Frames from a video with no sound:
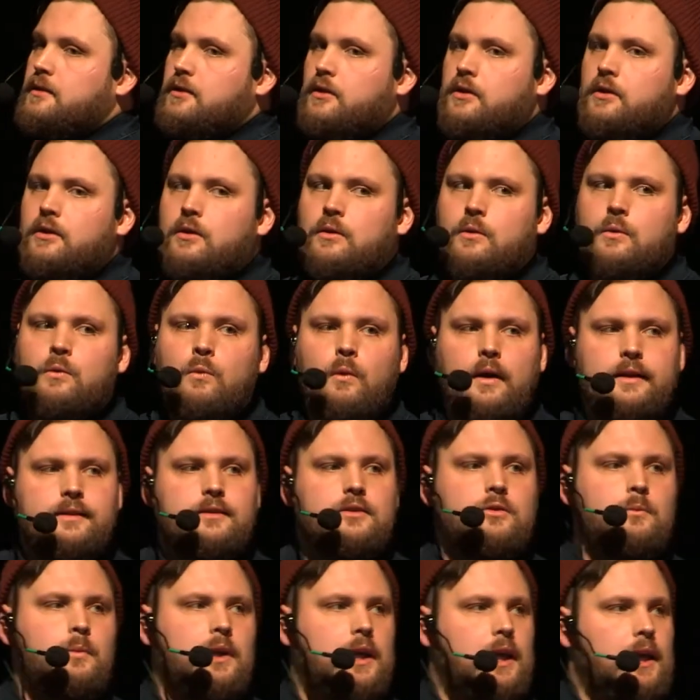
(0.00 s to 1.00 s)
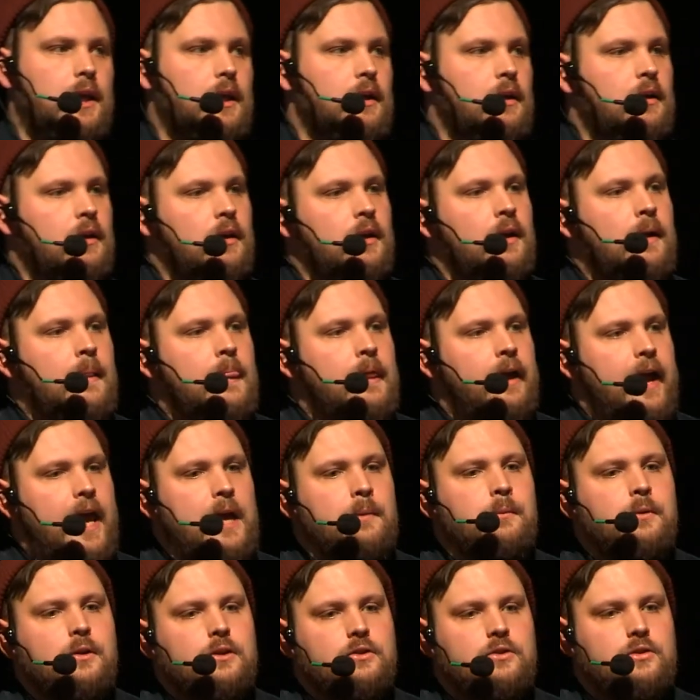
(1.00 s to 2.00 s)
you want to be
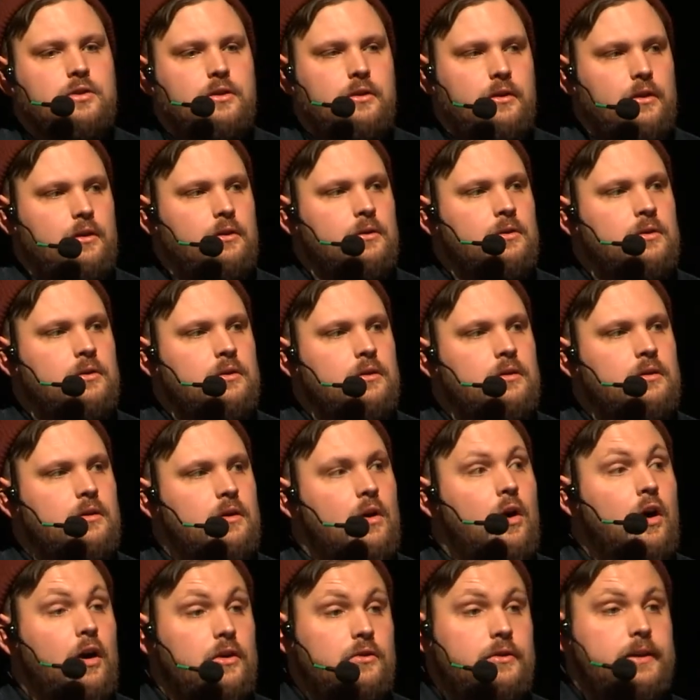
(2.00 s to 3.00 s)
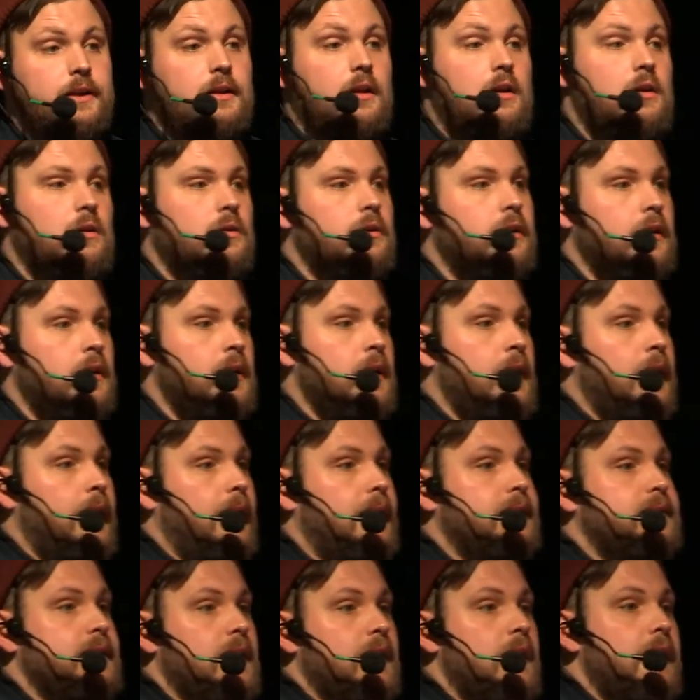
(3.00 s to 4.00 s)
able to hot reload
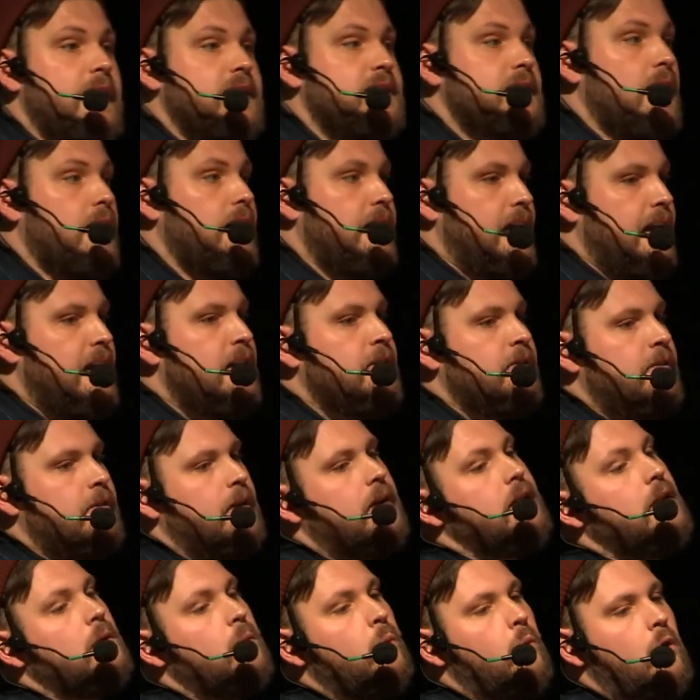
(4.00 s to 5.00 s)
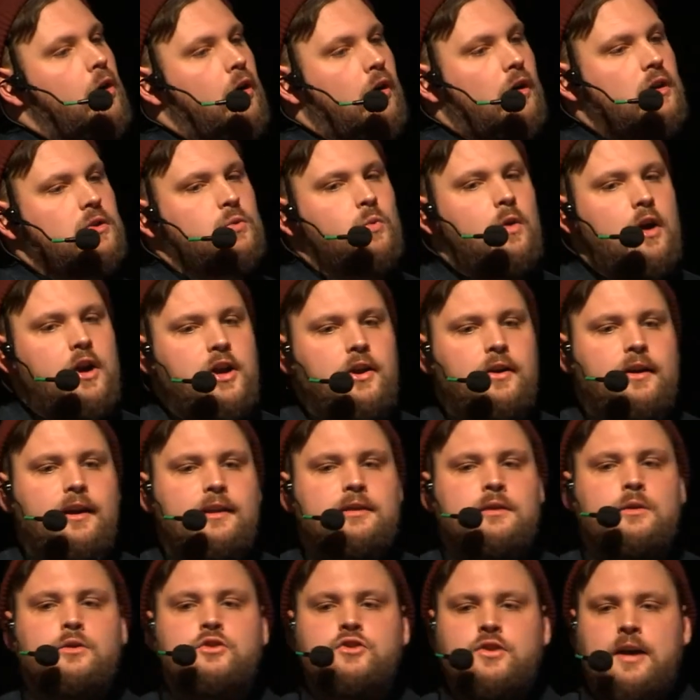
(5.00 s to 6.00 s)
is a infinite world where you
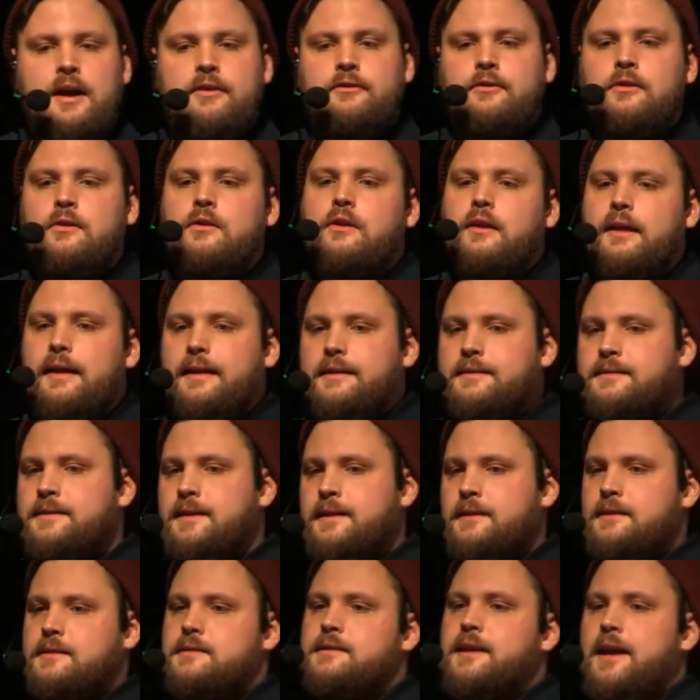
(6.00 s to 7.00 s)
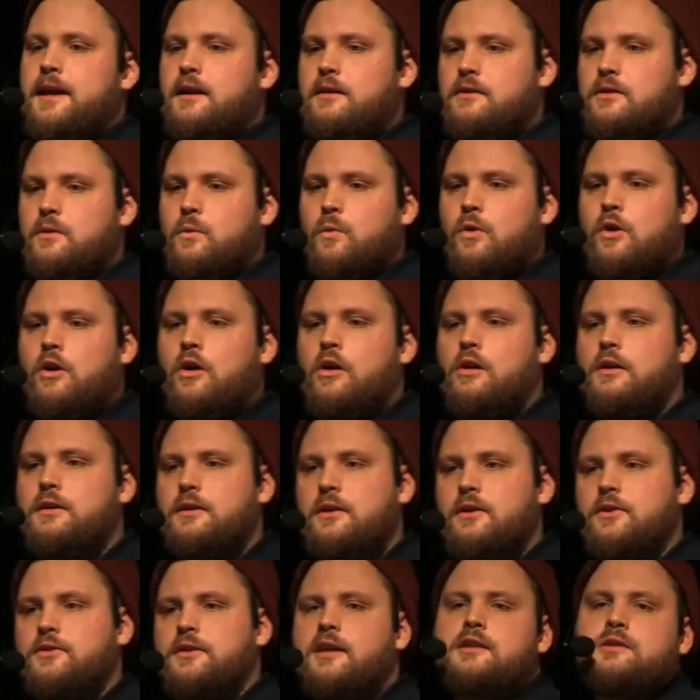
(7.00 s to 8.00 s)
get to travel and see the state of the world,
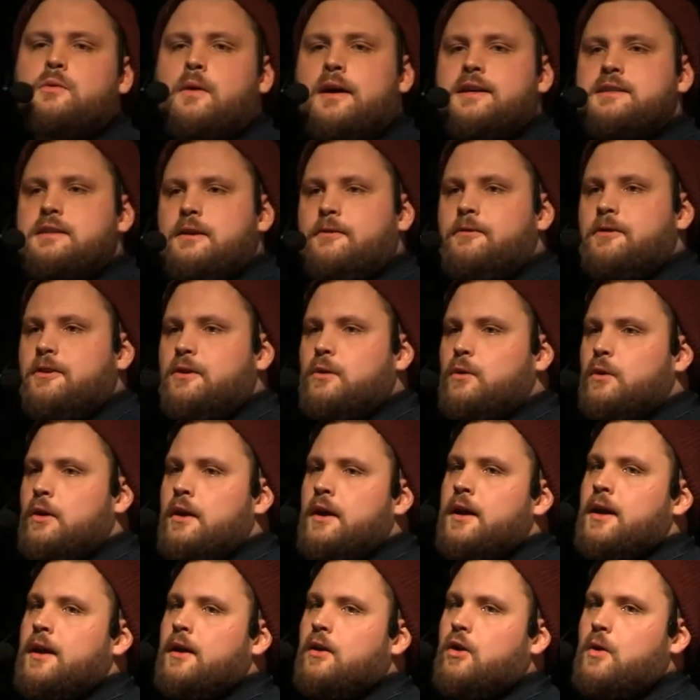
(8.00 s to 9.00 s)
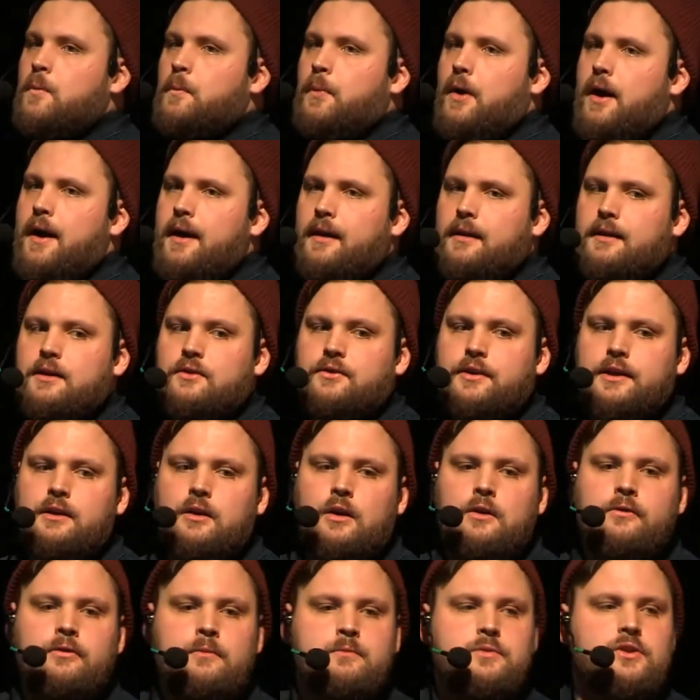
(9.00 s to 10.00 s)
because otherwise if you compile and
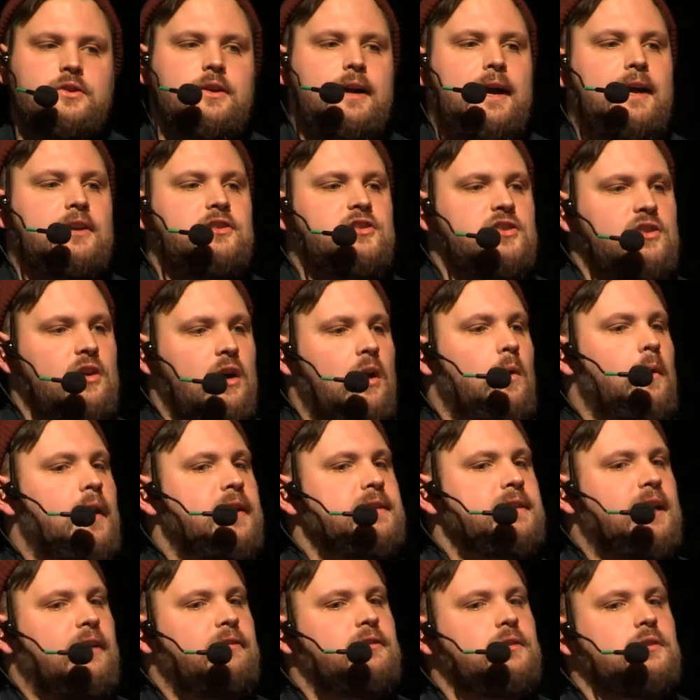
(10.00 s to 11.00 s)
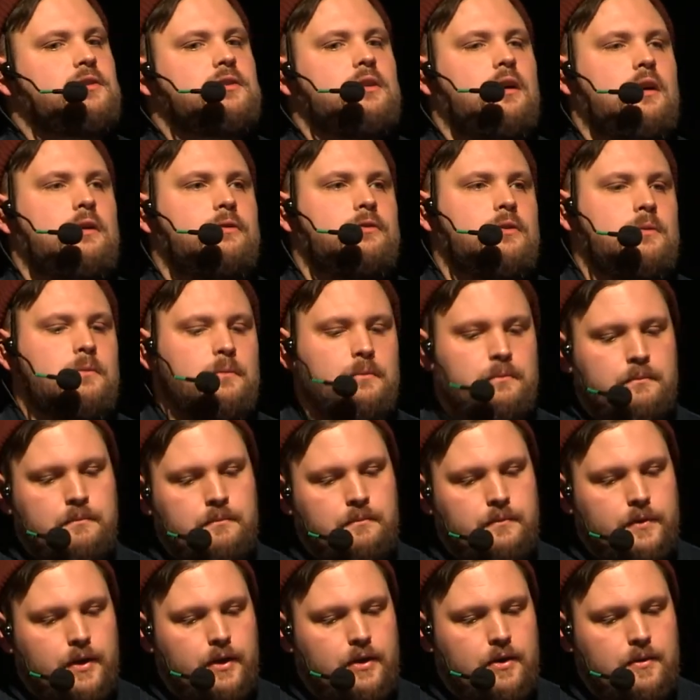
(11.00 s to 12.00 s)
reload from scratch, you always have to start from
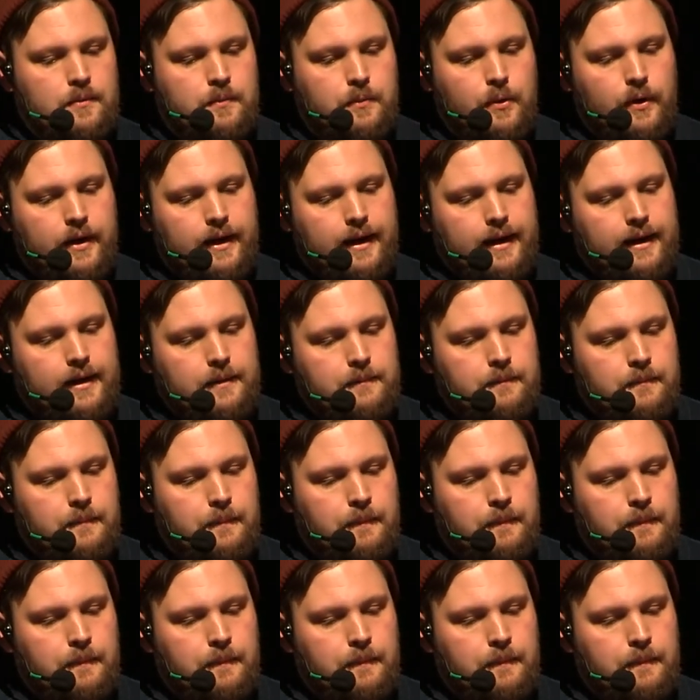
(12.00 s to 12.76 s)
point A.